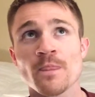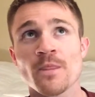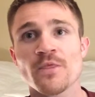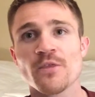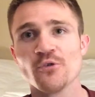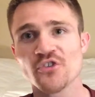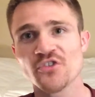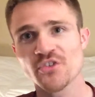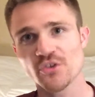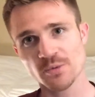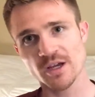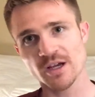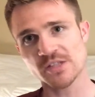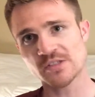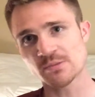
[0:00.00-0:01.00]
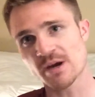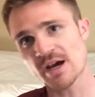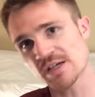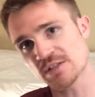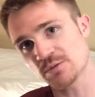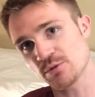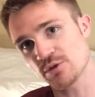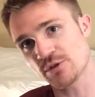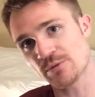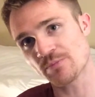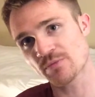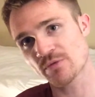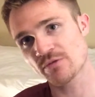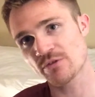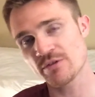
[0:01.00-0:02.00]
that will still be customizable
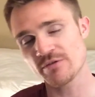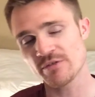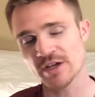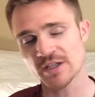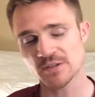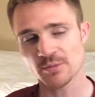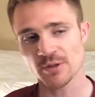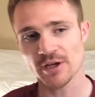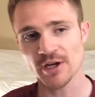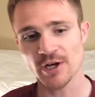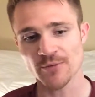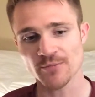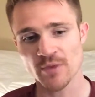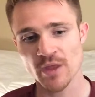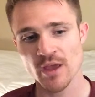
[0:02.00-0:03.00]
for the advanced player,